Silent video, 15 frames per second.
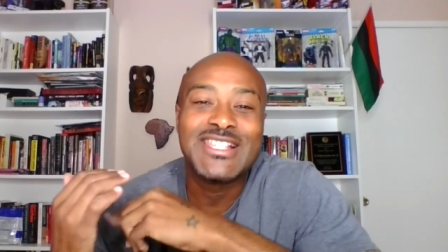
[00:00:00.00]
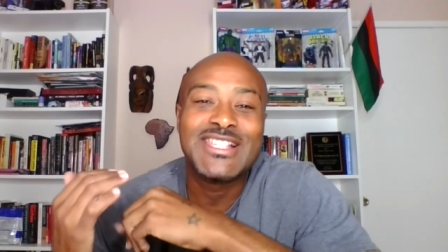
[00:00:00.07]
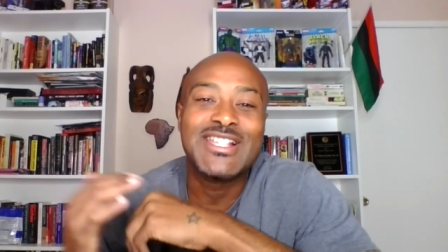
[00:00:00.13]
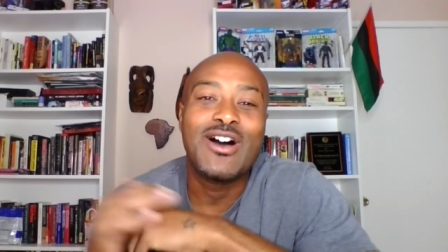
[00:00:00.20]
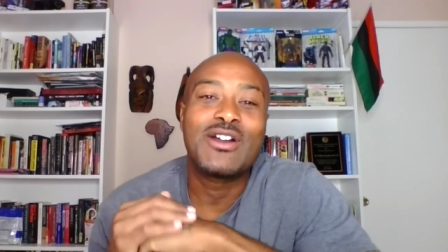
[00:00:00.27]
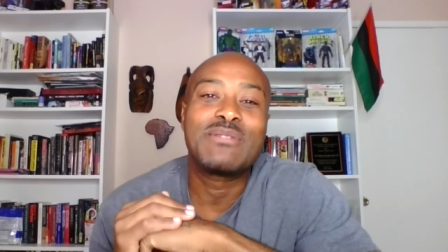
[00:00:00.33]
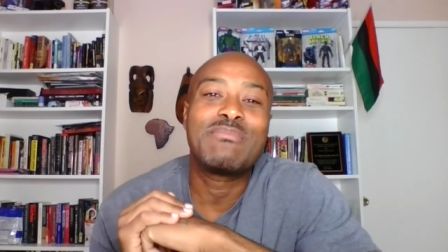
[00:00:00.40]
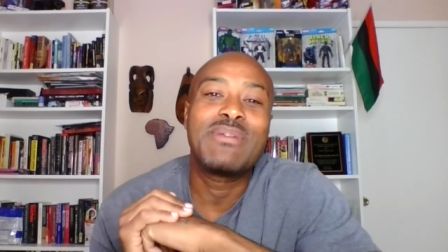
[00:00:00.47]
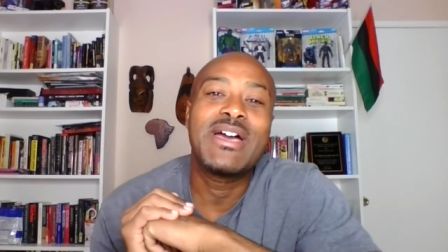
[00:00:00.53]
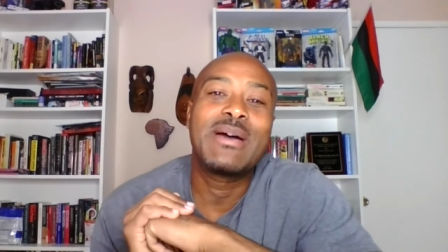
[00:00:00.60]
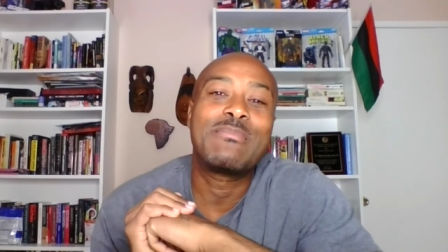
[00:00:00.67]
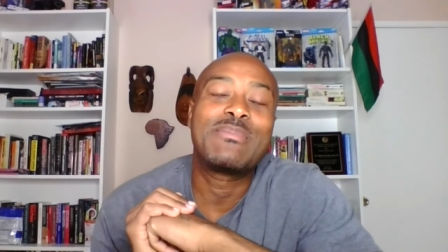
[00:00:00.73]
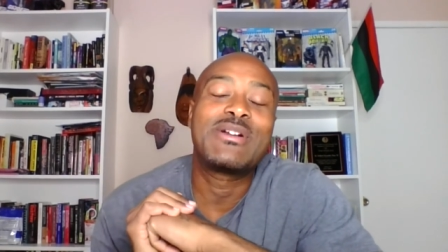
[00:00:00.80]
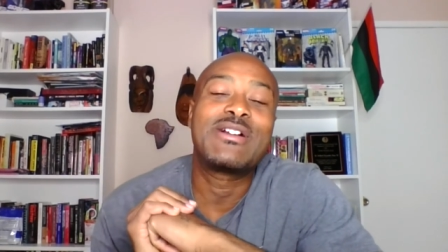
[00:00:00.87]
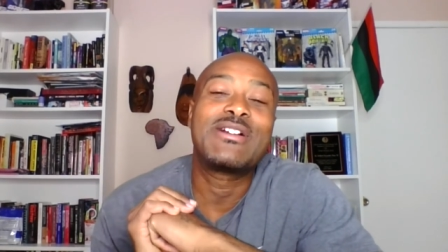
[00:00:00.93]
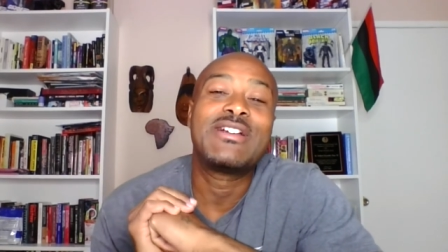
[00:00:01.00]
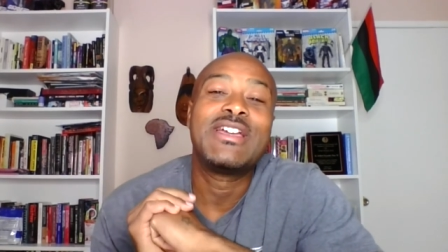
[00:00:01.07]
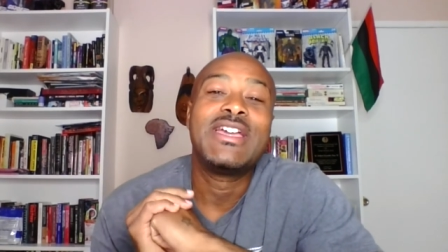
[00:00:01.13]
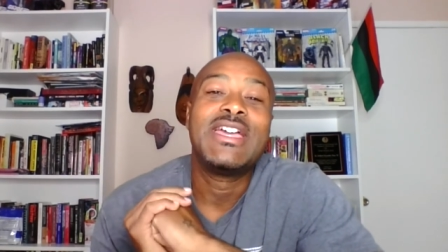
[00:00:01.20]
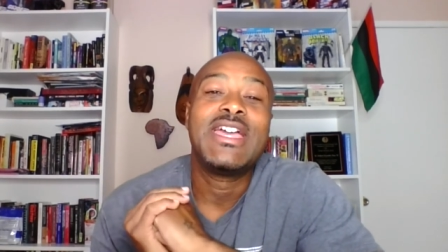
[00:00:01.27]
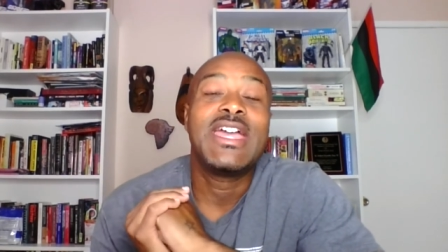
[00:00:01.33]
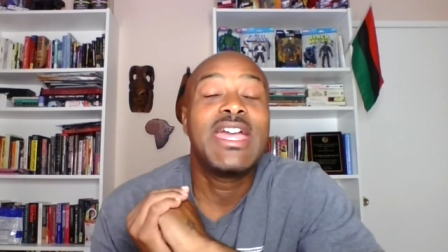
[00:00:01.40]
Salt and Pepper,
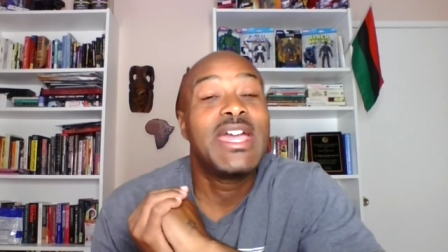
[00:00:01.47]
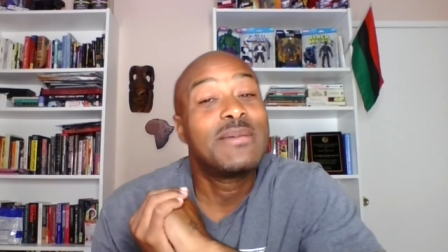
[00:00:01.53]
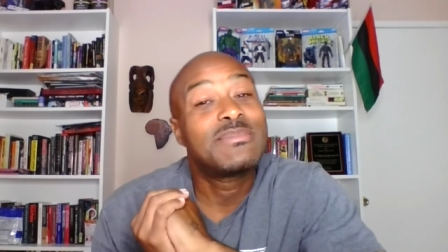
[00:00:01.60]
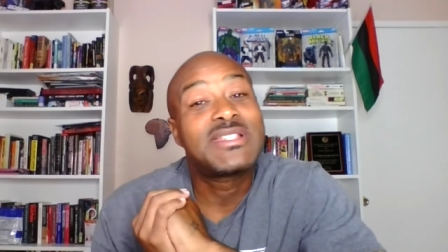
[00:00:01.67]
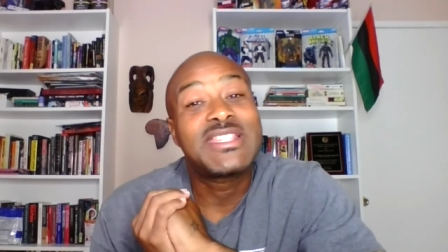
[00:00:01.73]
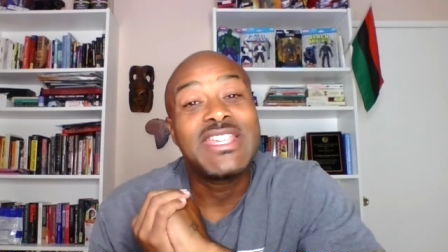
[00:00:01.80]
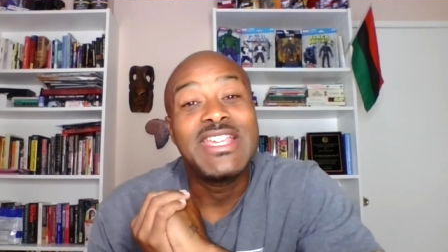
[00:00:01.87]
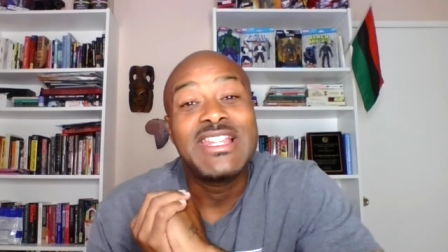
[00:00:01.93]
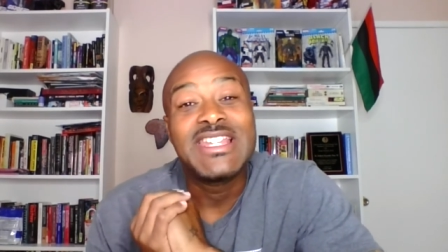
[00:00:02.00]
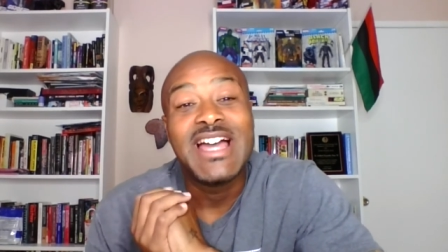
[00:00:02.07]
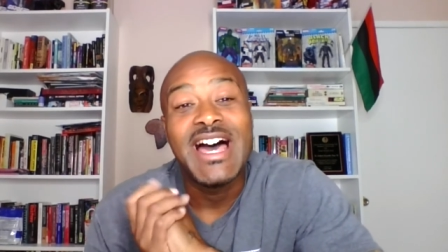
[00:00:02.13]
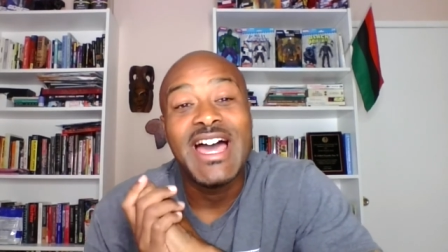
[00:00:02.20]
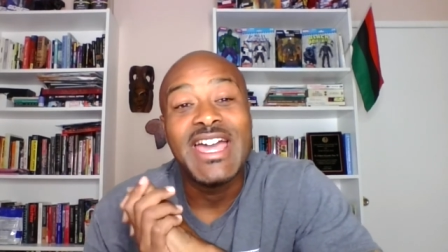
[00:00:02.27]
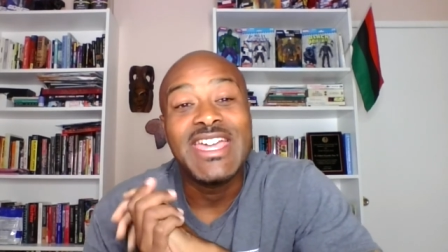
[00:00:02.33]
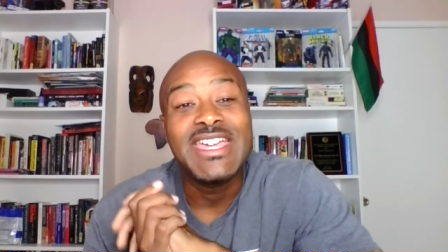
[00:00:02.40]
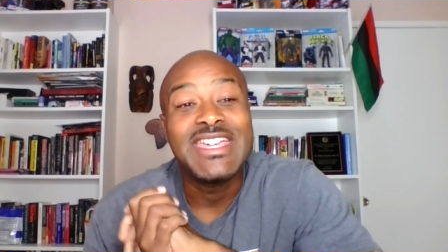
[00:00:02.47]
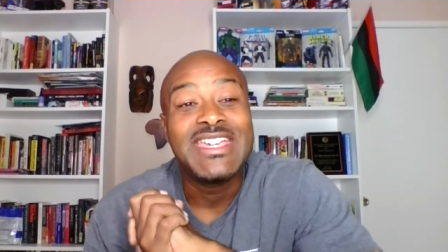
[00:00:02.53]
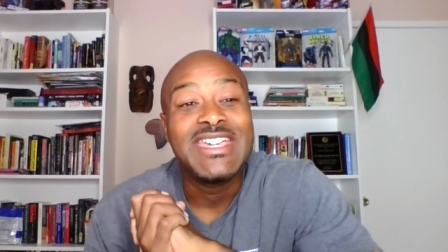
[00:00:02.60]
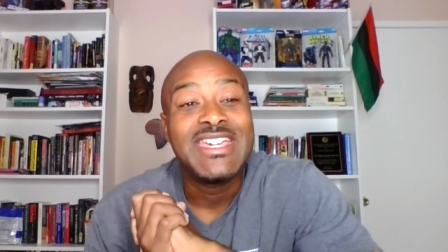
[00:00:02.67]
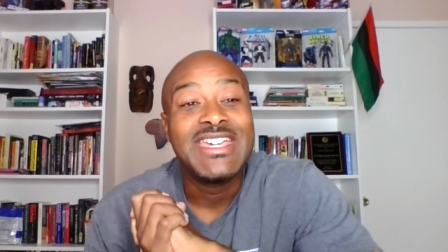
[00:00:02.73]
M C Lyte.